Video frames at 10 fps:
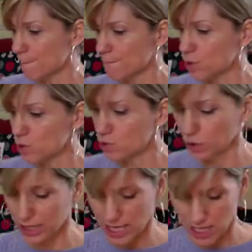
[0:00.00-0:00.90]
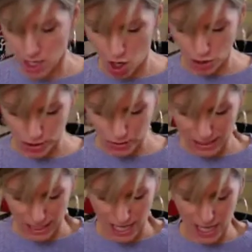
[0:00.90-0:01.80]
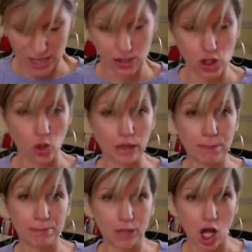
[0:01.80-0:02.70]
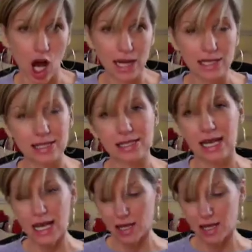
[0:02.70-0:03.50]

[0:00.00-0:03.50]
You can also see it sold in blocks.